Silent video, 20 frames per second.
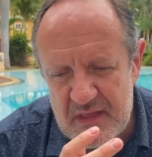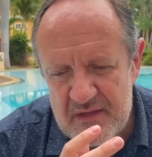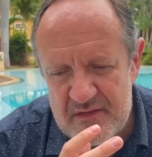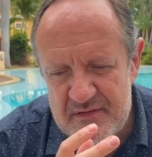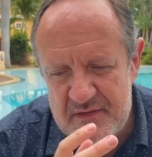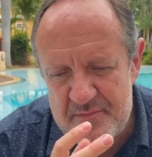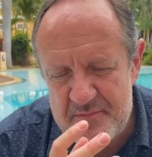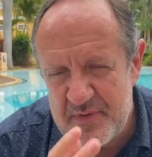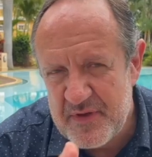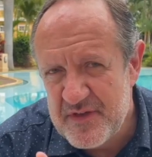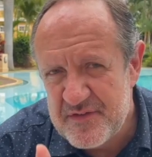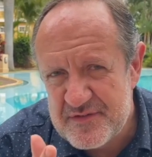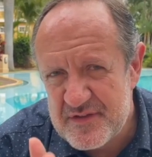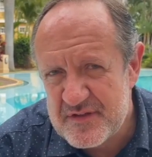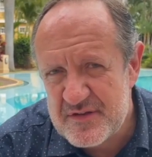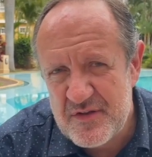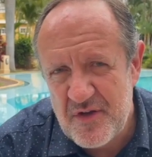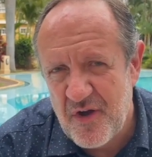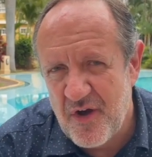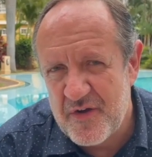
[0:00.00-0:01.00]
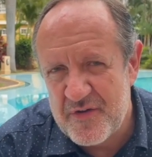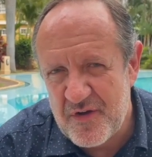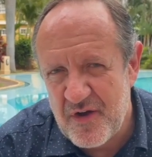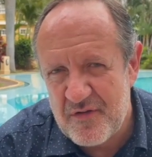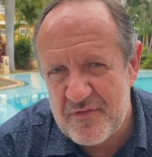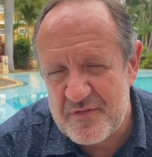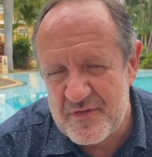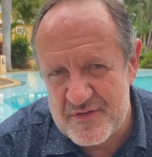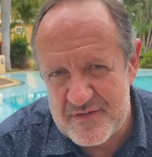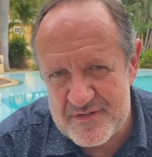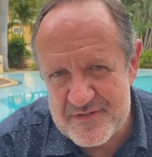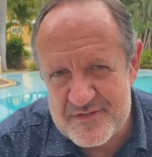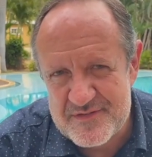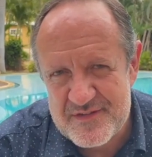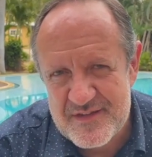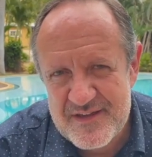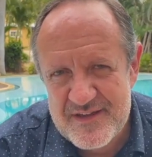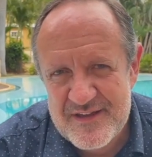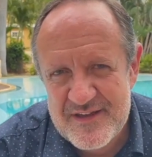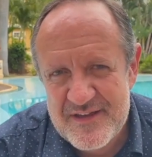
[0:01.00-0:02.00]
the peace that God offers
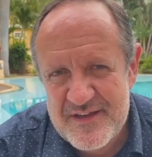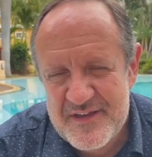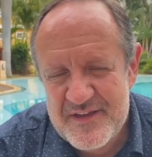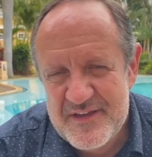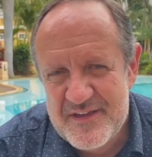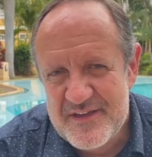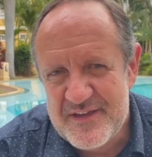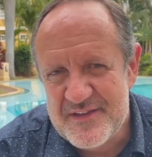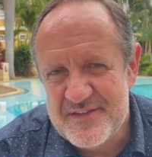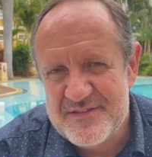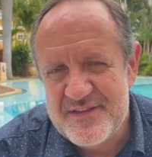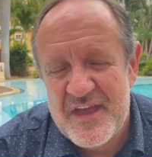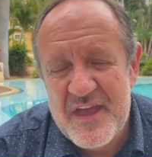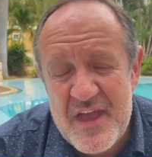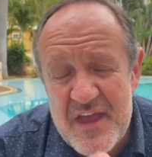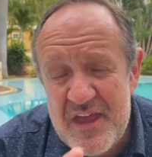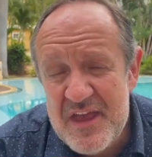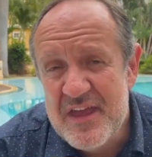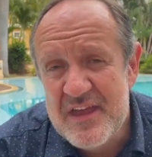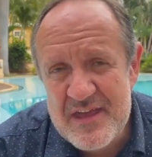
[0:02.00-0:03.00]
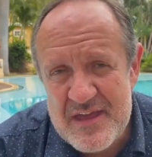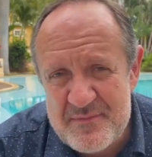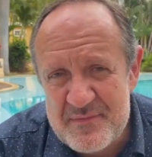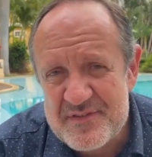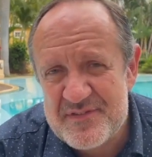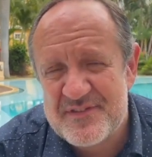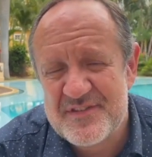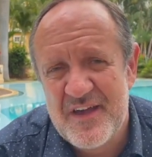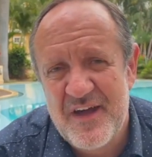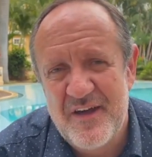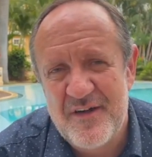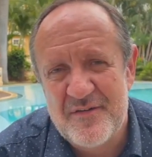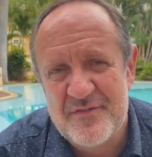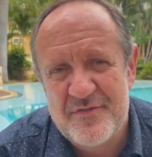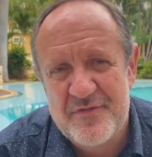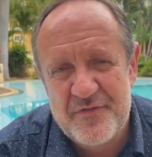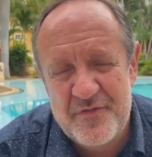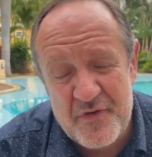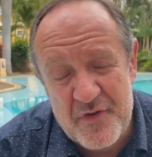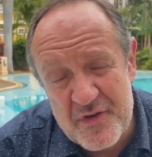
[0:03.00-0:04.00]
is He Himself
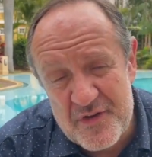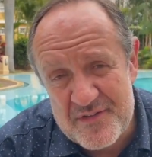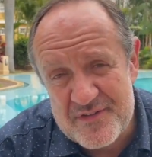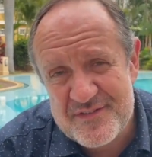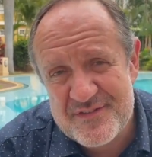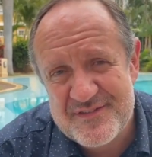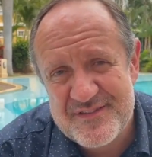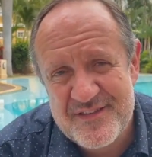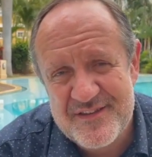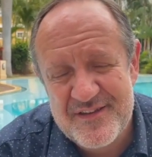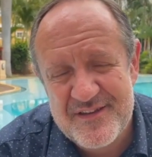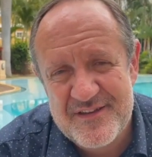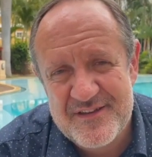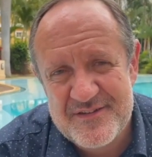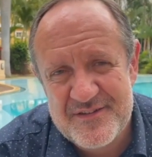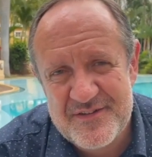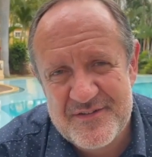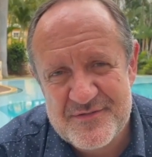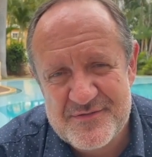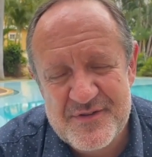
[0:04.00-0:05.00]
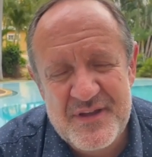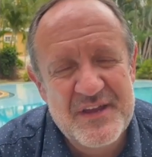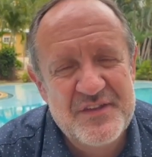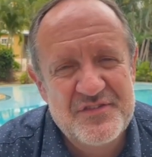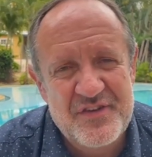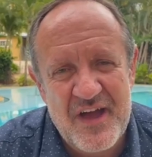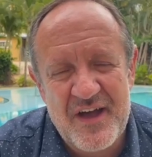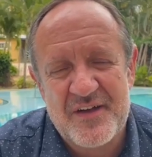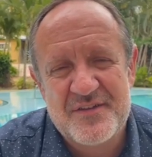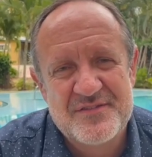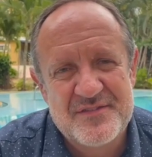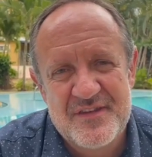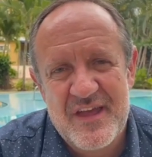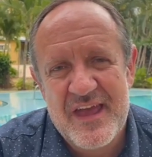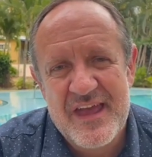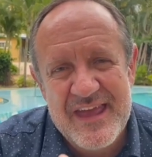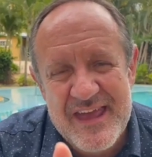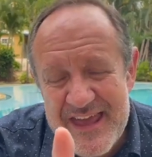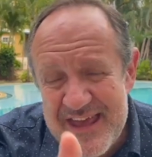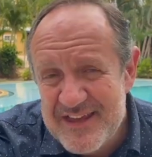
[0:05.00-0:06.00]
first reach out
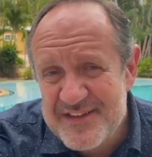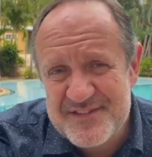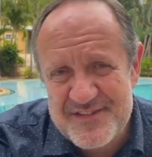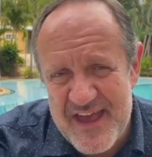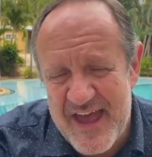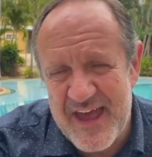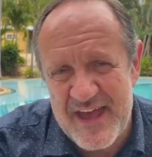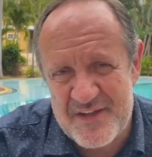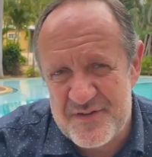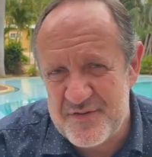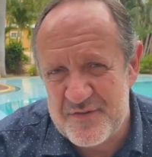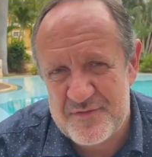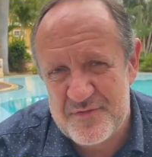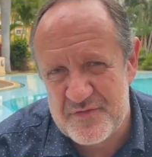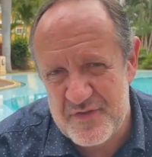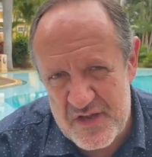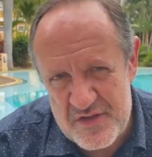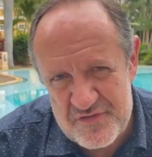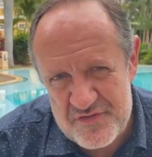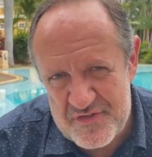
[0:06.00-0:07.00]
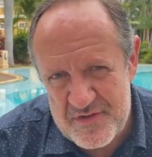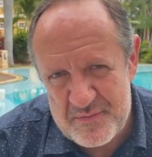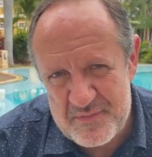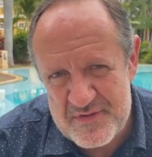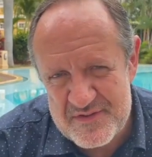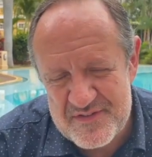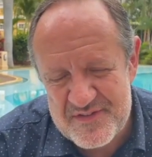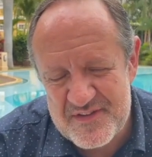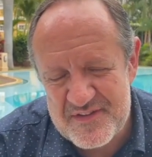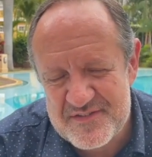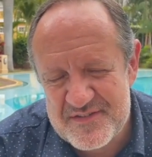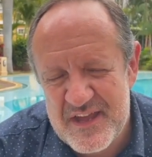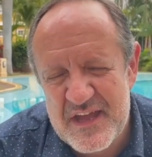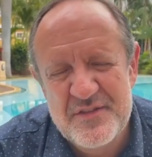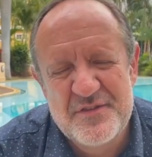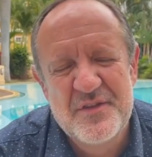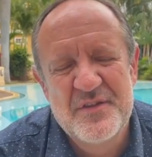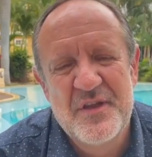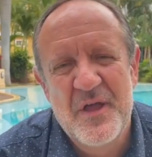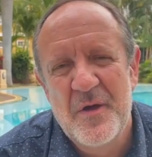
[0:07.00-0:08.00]
His hand of friendship and says,
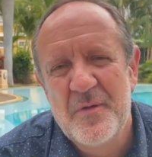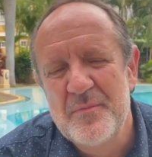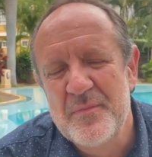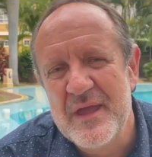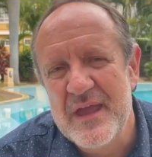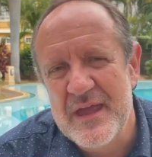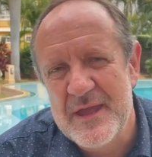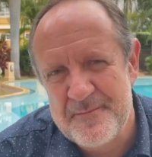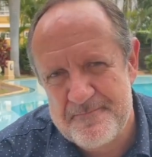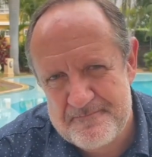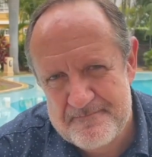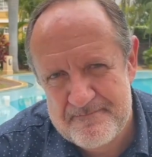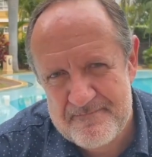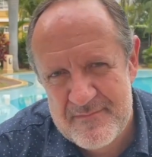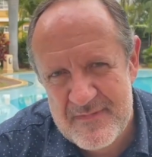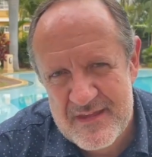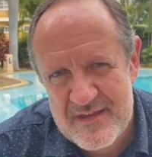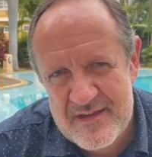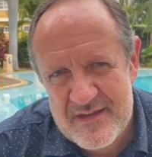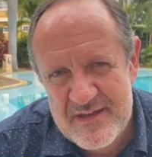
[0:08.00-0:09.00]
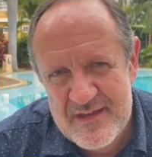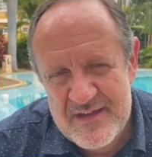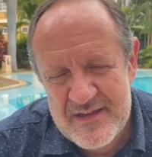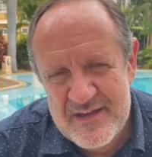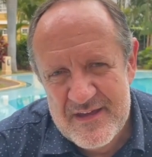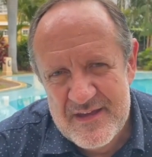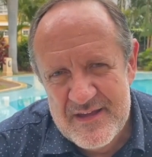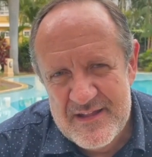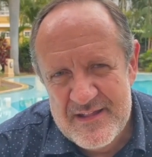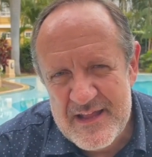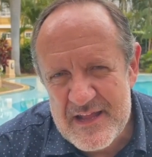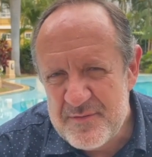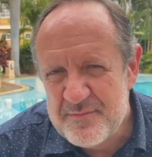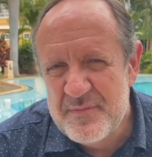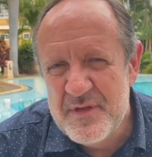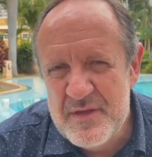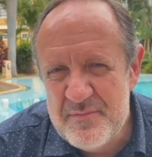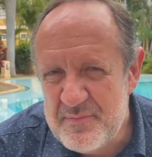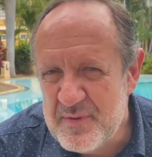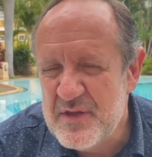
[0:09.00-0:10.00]
get to know me. Let
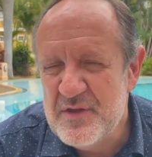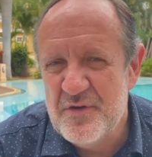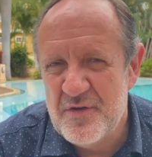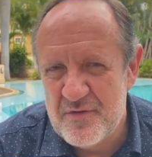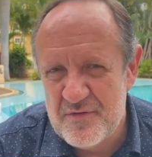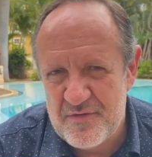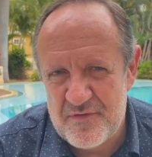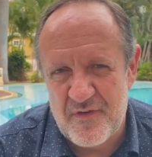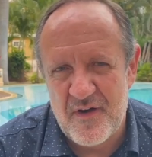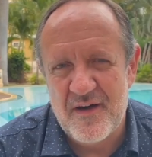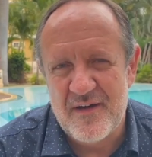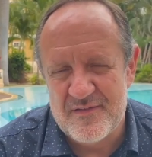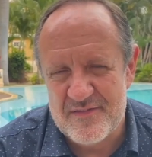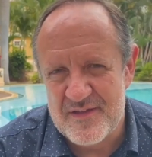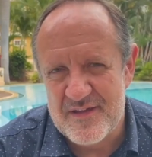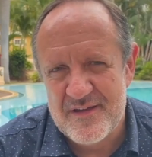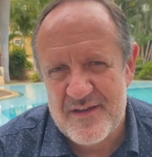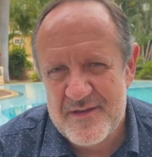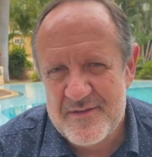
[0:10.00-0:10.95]
me be your father.